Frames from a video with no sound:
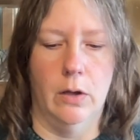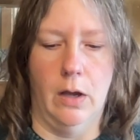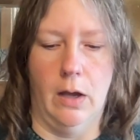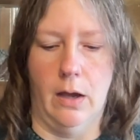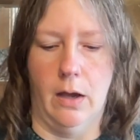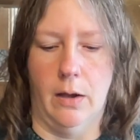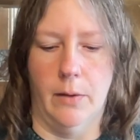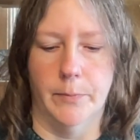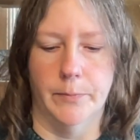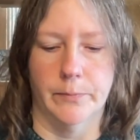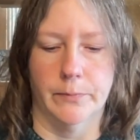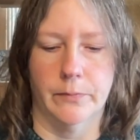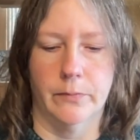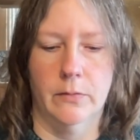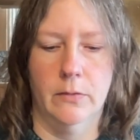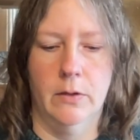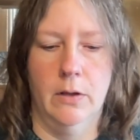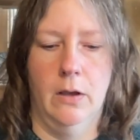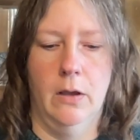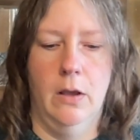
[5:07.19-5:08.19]
Um,
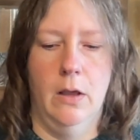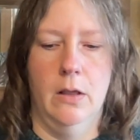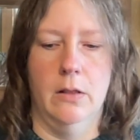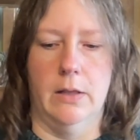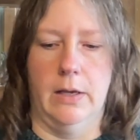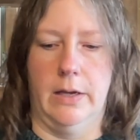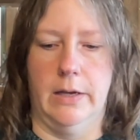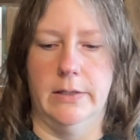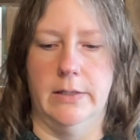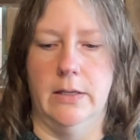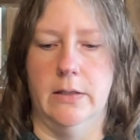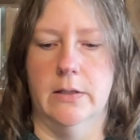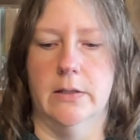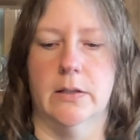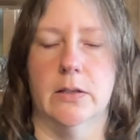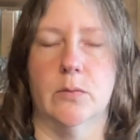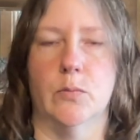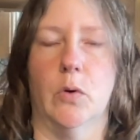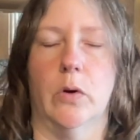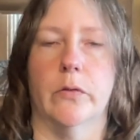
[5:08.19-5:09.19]
like I said,
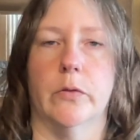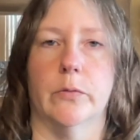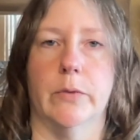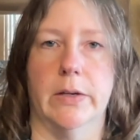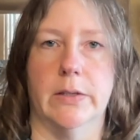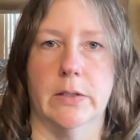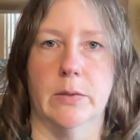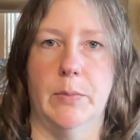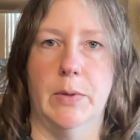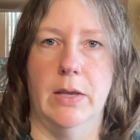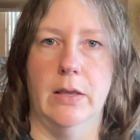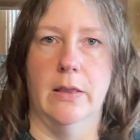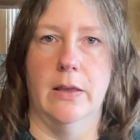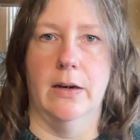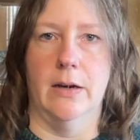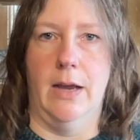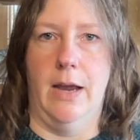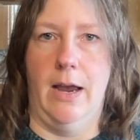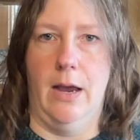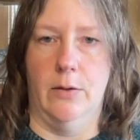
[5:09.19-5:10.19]
this is more of a recipe
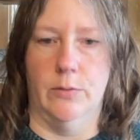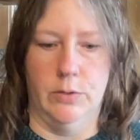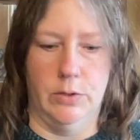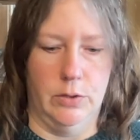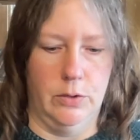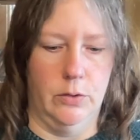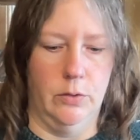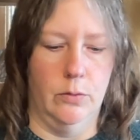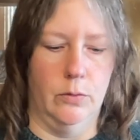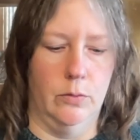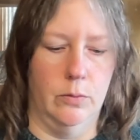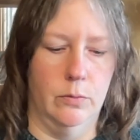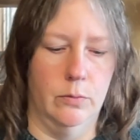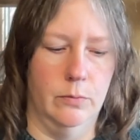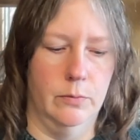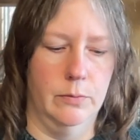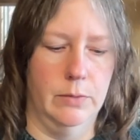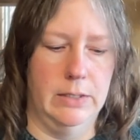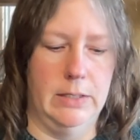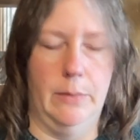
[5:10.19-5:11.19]
than a how-to
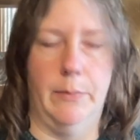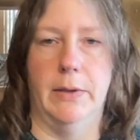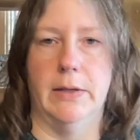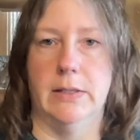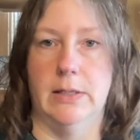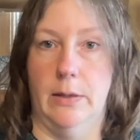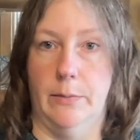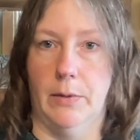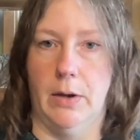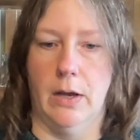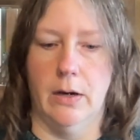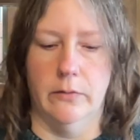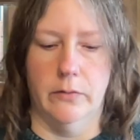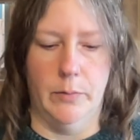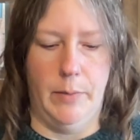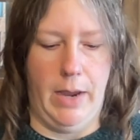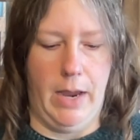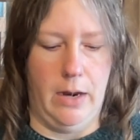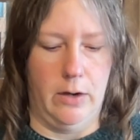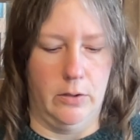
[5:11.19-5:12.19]
step-by-step kind of a
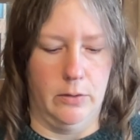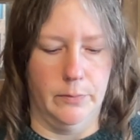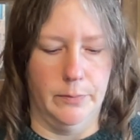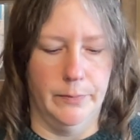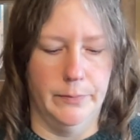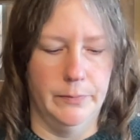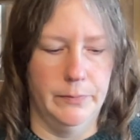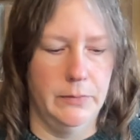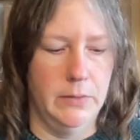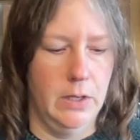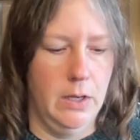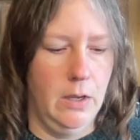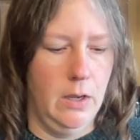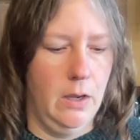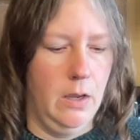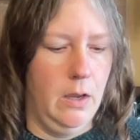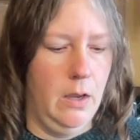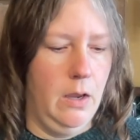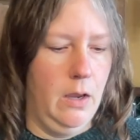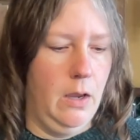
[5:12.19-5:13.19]
pattern.
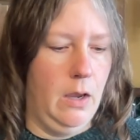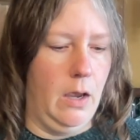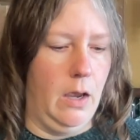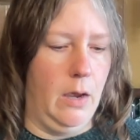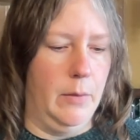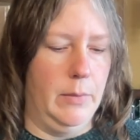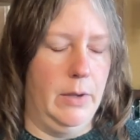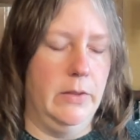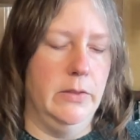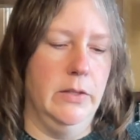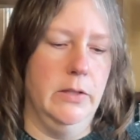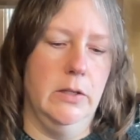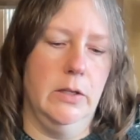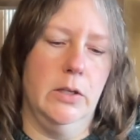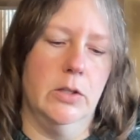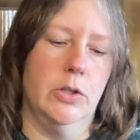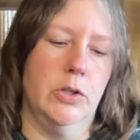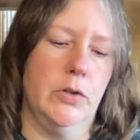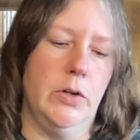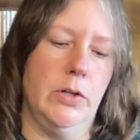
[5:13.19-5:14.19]
Um, and then the
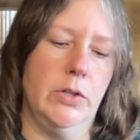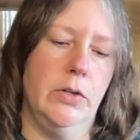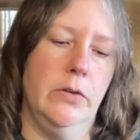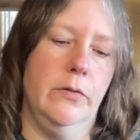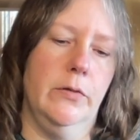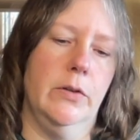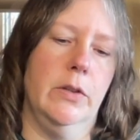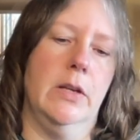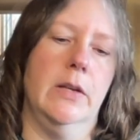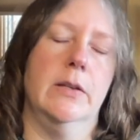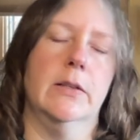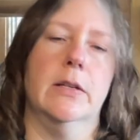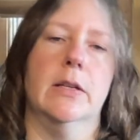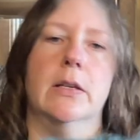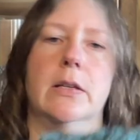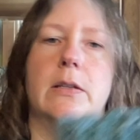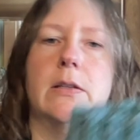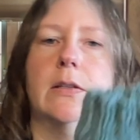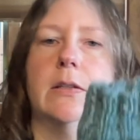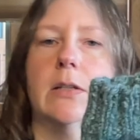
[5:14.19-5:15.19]
construction for these
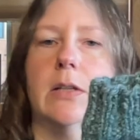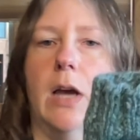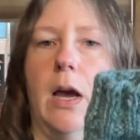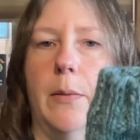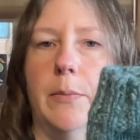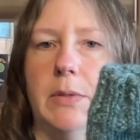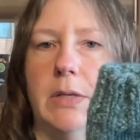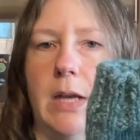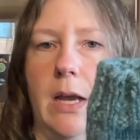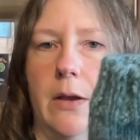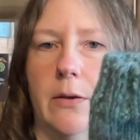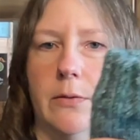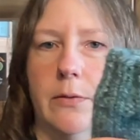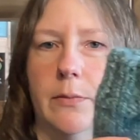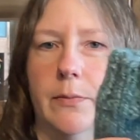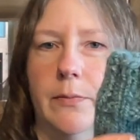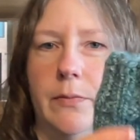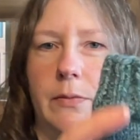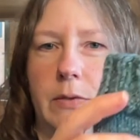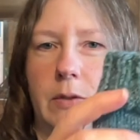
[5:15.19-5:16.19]
is top down.
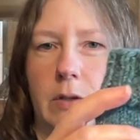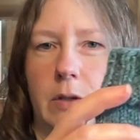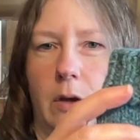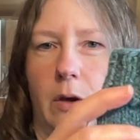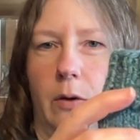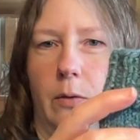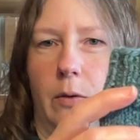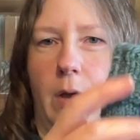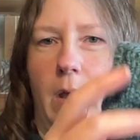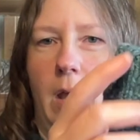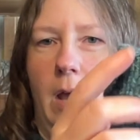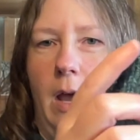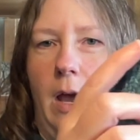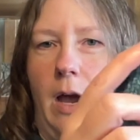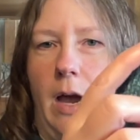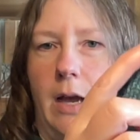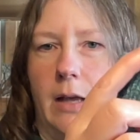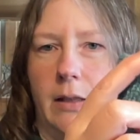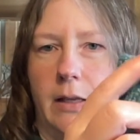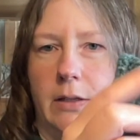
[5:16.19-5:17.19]
So
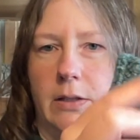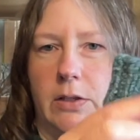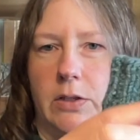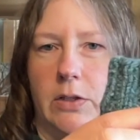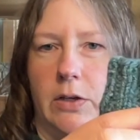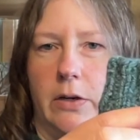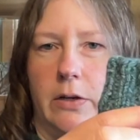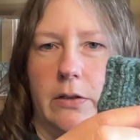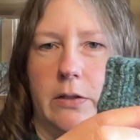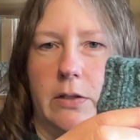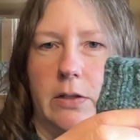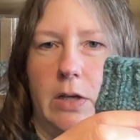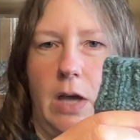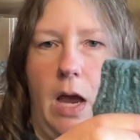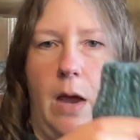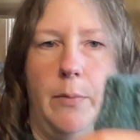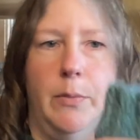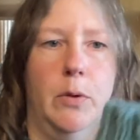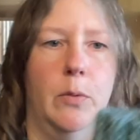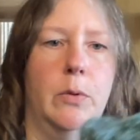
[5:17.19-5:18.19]
I like to start at the
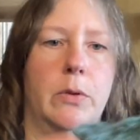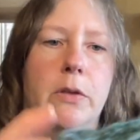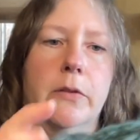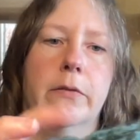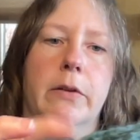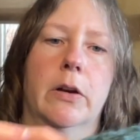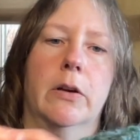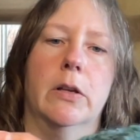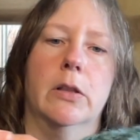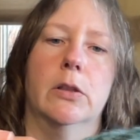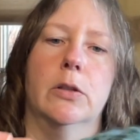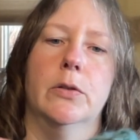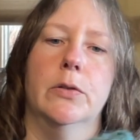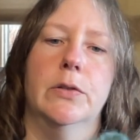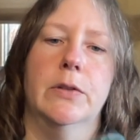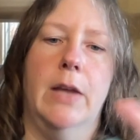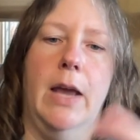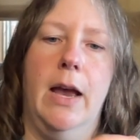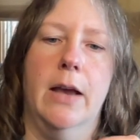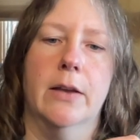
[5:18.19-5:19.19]
top with a very
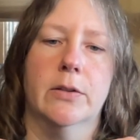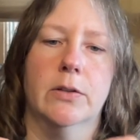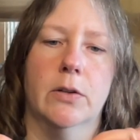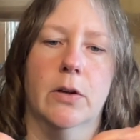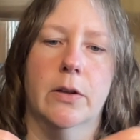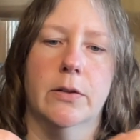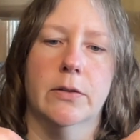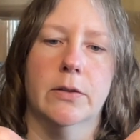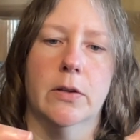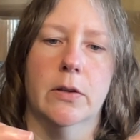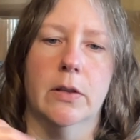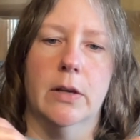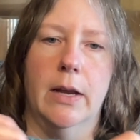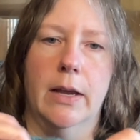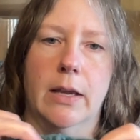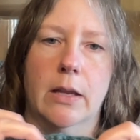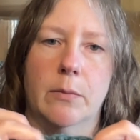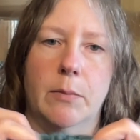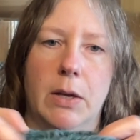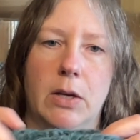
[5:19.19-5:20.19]
loose cast on so that
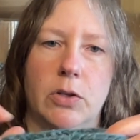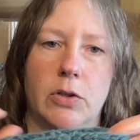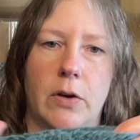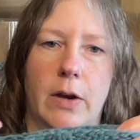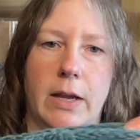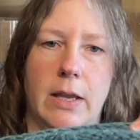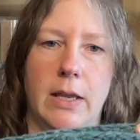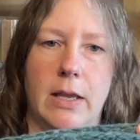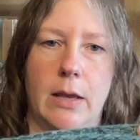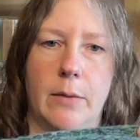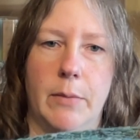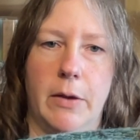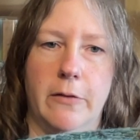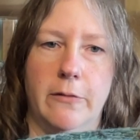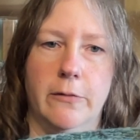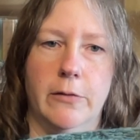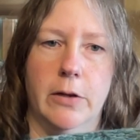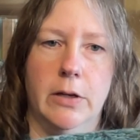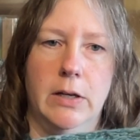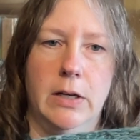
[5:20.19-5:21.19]
I can make sure I can get my
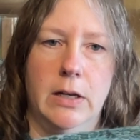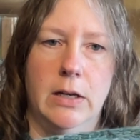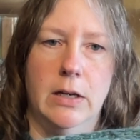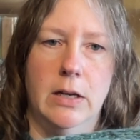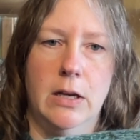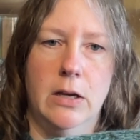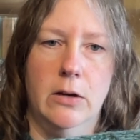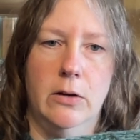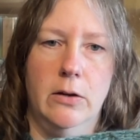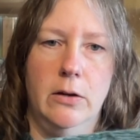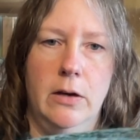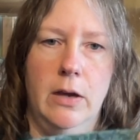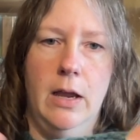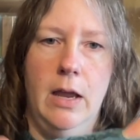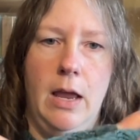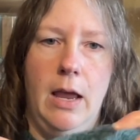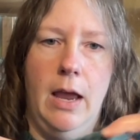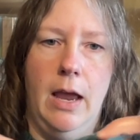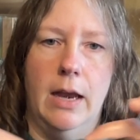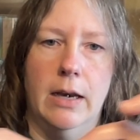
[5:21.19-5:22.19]
foot in here
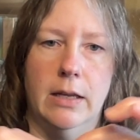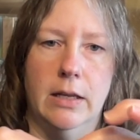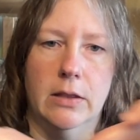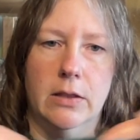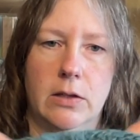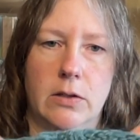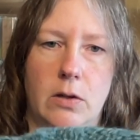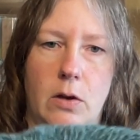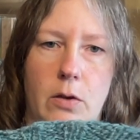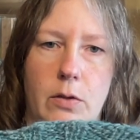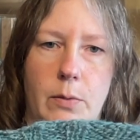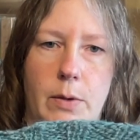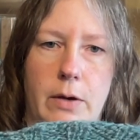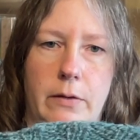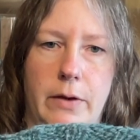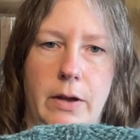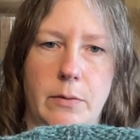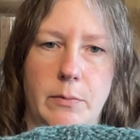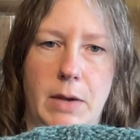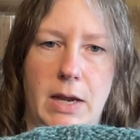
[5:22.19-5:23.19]
and get this all the way
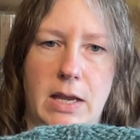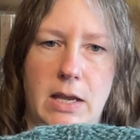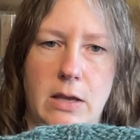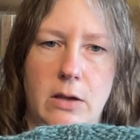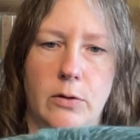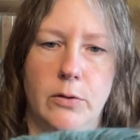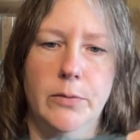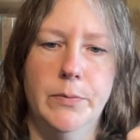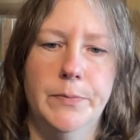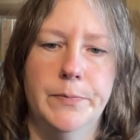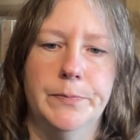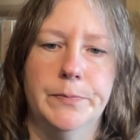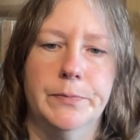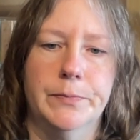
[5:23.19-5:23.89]
around my heel.